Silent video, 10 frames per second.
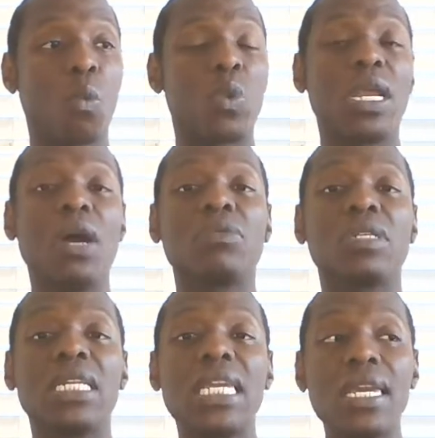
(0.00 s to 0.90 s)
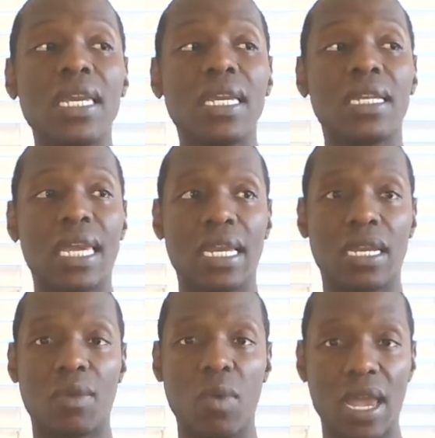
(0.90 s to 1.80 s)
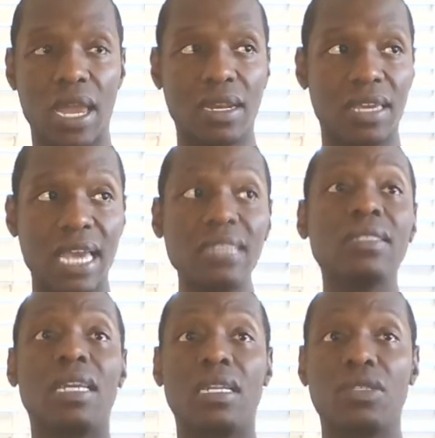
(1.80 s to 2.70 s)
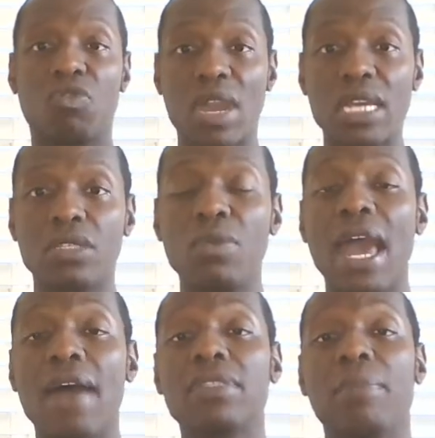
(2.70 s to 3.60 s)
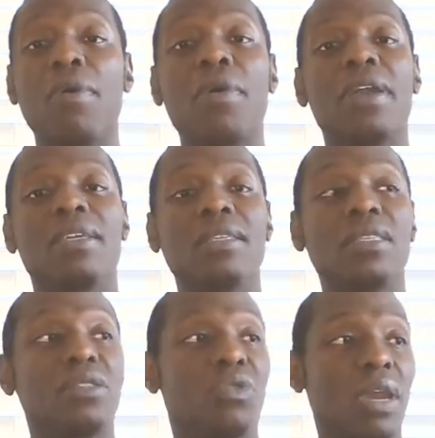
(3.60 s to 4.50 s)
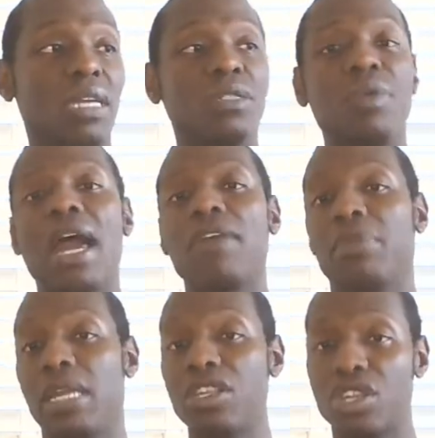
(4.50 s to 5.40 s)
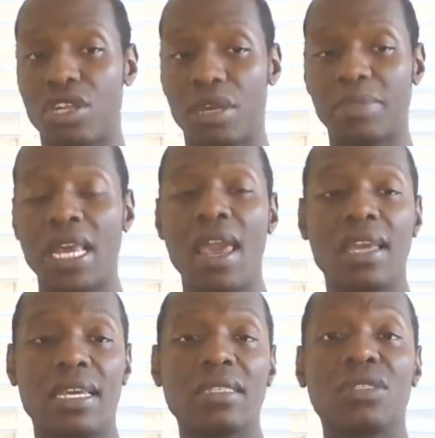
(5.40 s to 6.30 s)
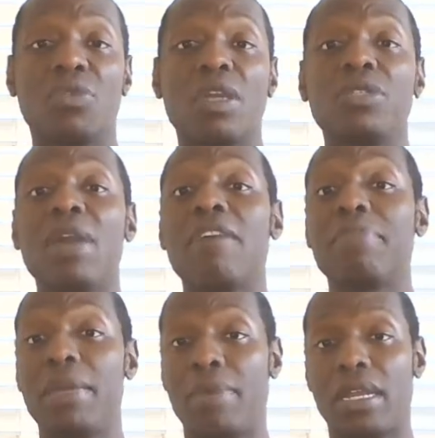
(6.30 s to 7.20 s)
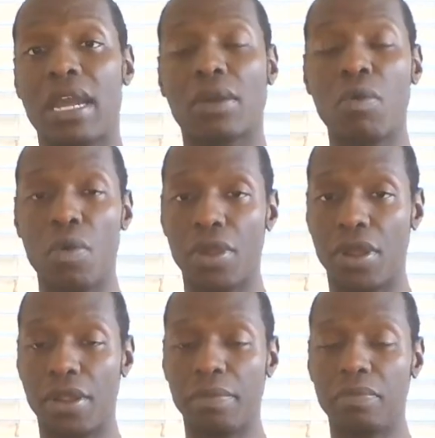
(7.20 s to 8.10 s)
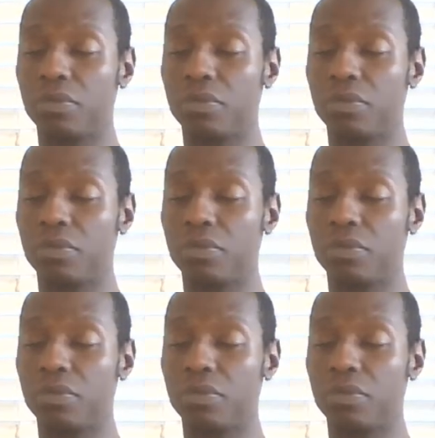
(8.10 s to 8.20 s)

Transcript: We don't need anyone. Yes, it is great to have support. Yes, it's great to have relationships. Yes, it's great to have people in our corner.